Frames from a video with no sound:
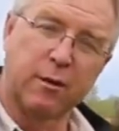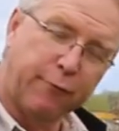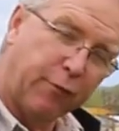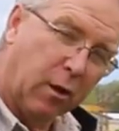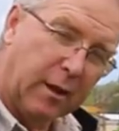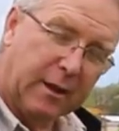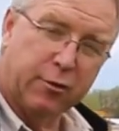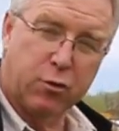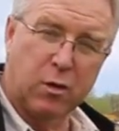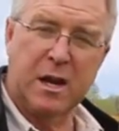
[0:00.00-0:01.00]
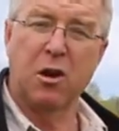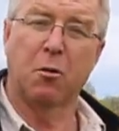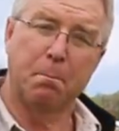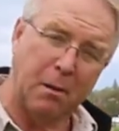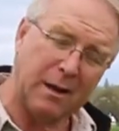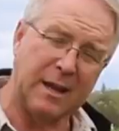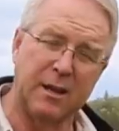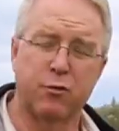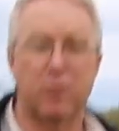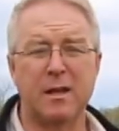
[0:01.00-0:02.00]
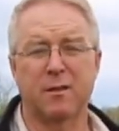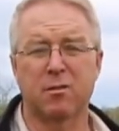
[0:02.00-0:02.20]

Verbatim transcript: in falling a tree or bucking a tree